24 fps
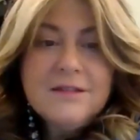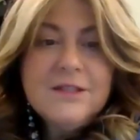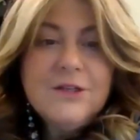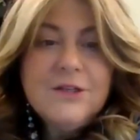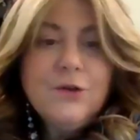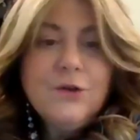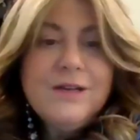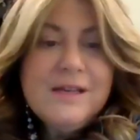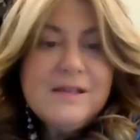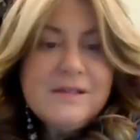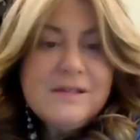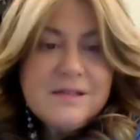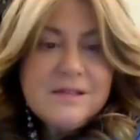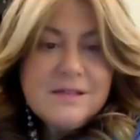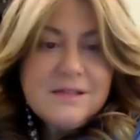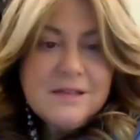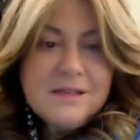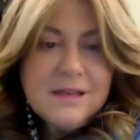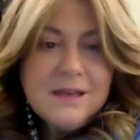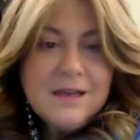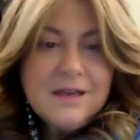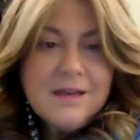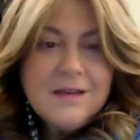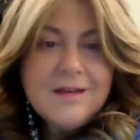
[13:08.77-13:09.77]
the
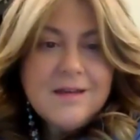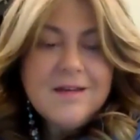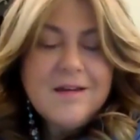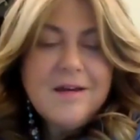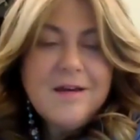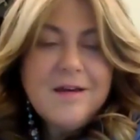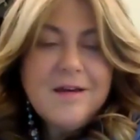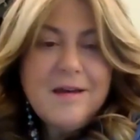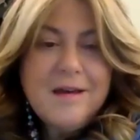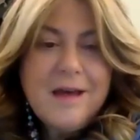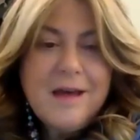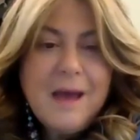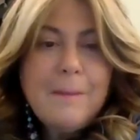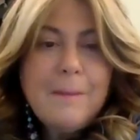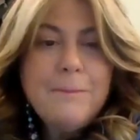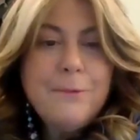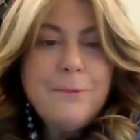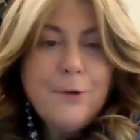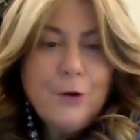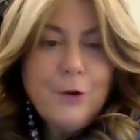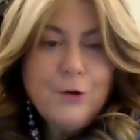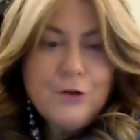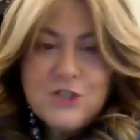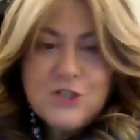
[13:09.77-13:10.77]
holistic
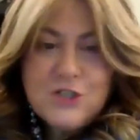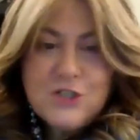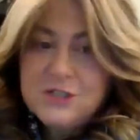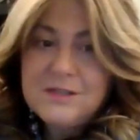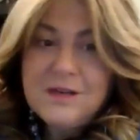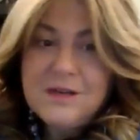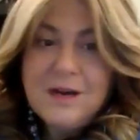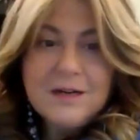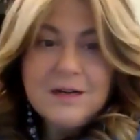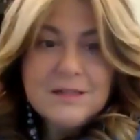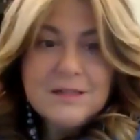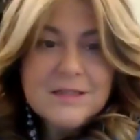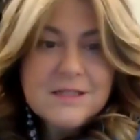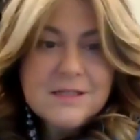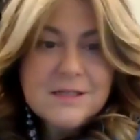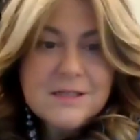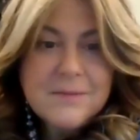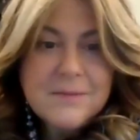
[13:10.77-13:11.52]
approach starts.